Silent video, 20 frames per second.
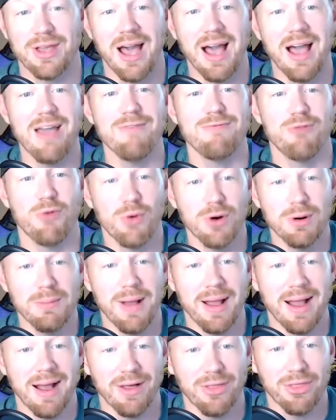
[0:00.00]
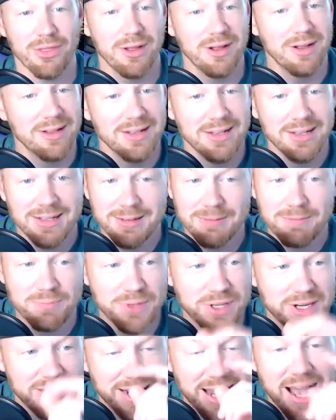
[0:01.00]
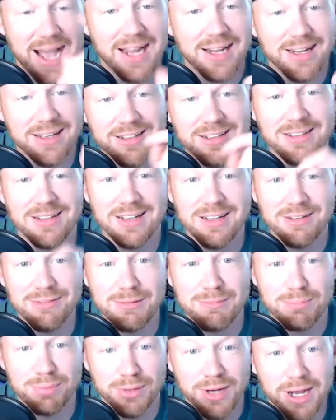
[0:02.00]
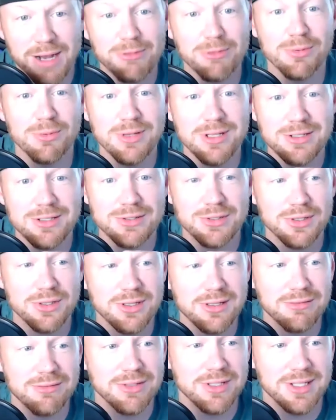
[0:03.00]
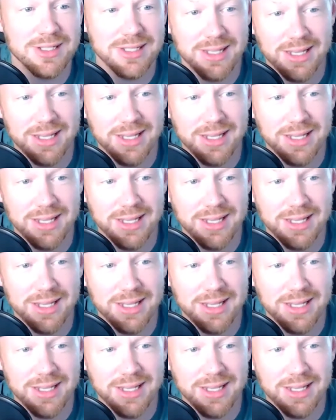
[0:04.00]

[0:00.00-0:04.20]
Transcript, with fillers: Kai Forbath did not get the love he probably deserved,